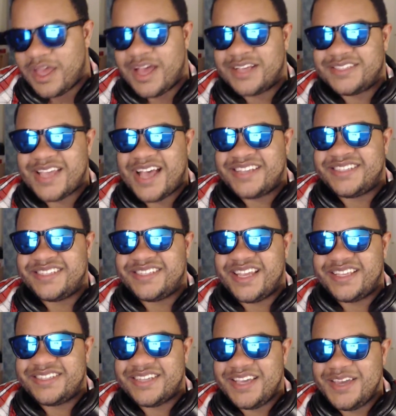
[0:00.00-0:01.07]
Assassin
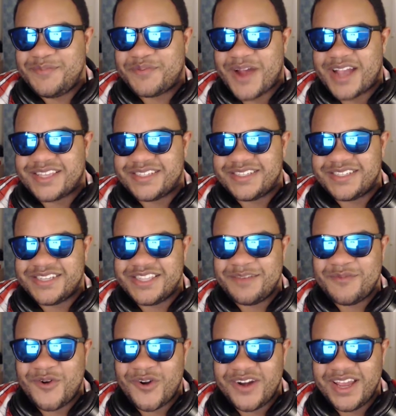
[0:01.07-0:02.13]
says he practices in the
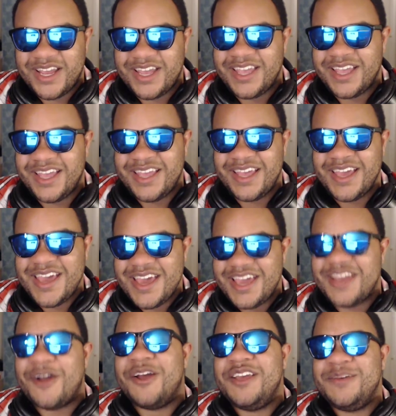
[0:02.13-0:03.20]
morning,
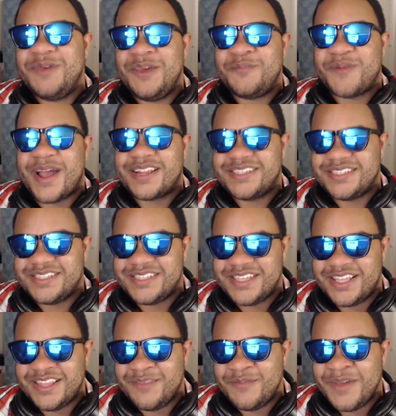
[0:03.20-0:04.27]
or he practices
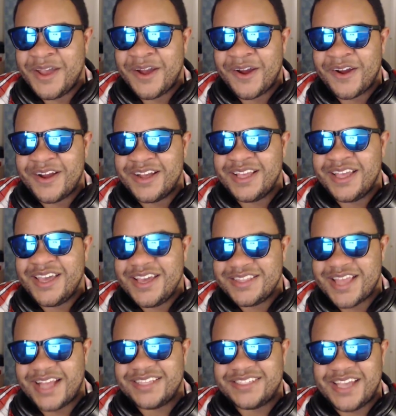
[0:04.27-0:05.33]
in the mirror
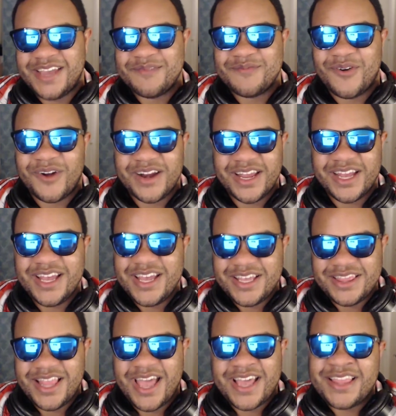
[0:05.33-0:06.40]
that same morning.
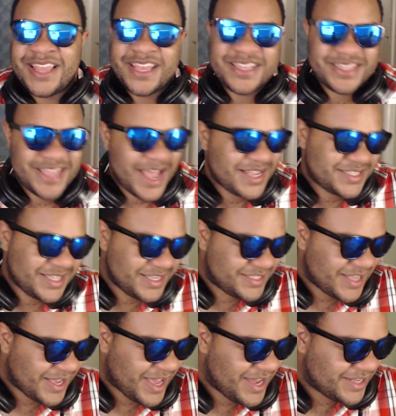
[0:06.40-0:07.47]
Like that's
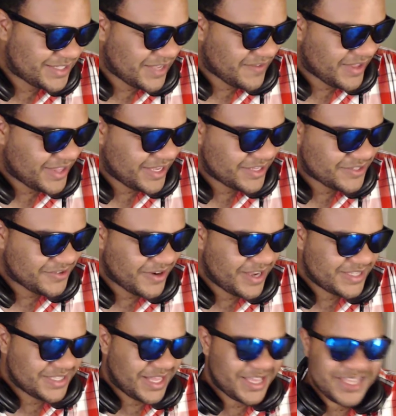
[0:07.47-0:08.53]
that kind of stuff I think is
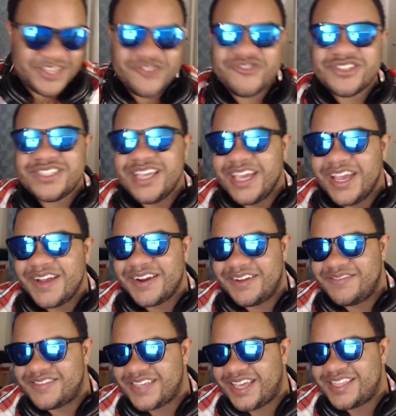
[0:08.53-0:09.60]
crazy. Like you just hear
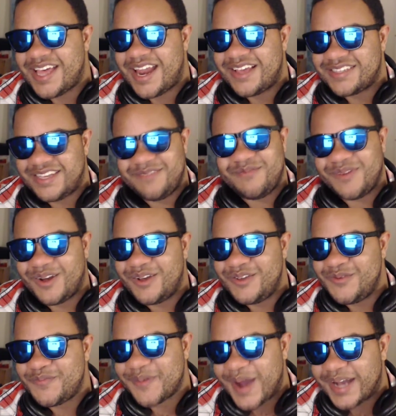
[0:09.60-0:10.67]
him say that, I was like, bro,
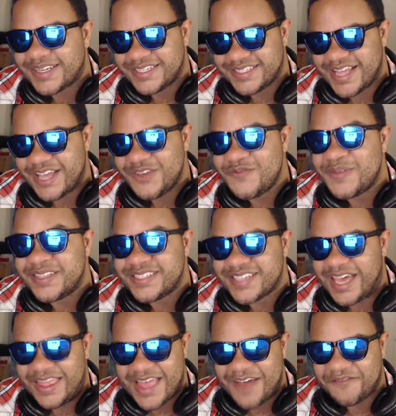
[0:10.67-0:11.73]
you practice that. You've been
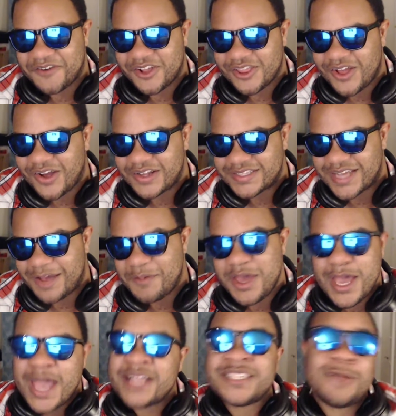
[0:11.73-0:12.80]
saying that for a long time.
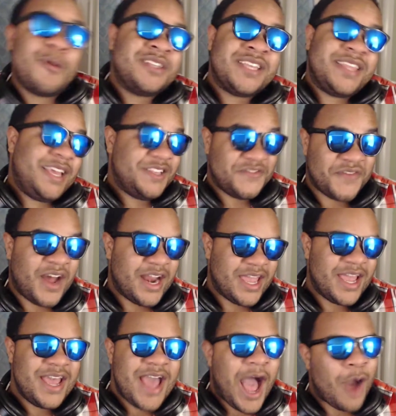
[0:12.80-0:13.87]
In some ways, I think it's funny.
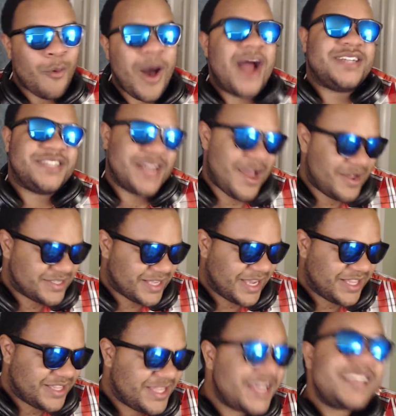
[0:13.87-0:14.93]
I watched it and I was
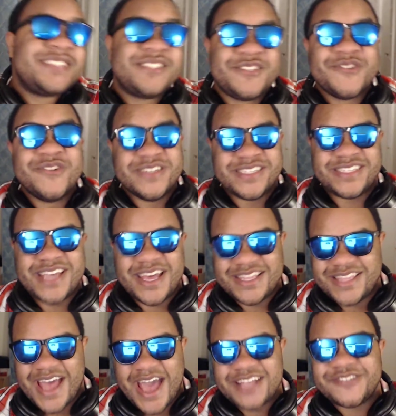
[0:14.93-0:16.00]
like, this dude
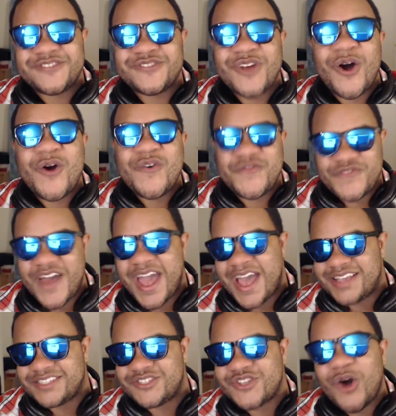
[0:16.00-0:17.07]
said that so
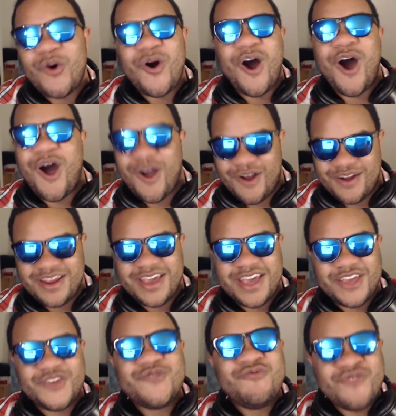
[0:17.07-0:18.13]
fast, so hard.
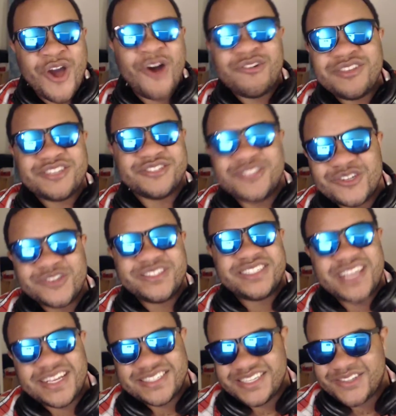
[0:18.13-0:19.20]
You know, this dude
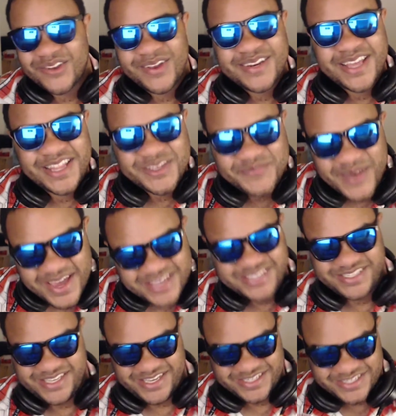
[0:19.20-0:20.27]
says this on a daily
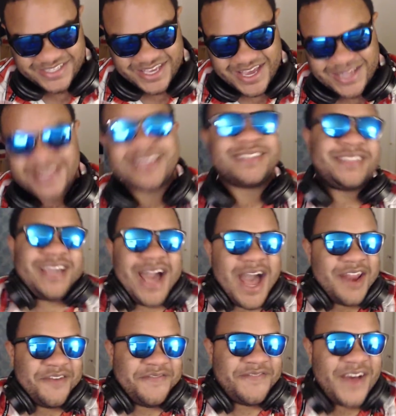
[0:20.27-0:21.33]
basis. Like it's
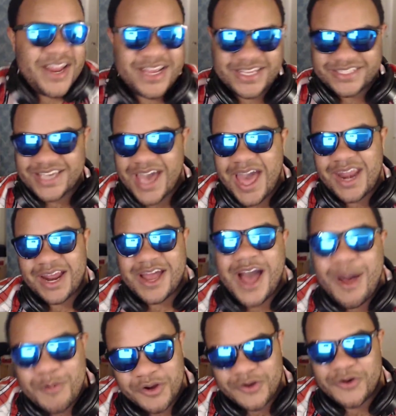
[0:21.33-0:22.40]
kind of funny. It's kind of
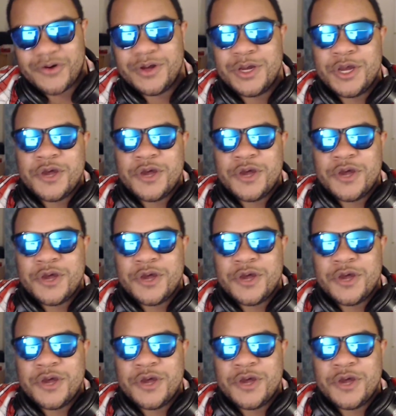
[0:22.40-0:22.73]
comical.